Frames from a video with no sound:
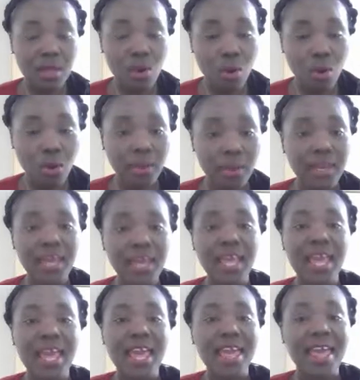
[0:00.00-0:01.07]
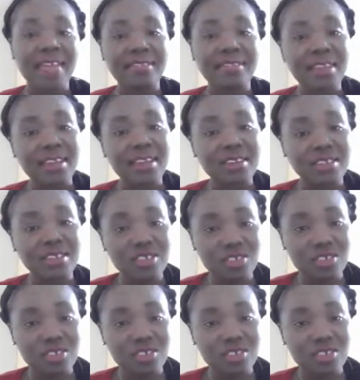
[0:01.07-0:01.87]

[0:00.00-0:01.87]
on, and then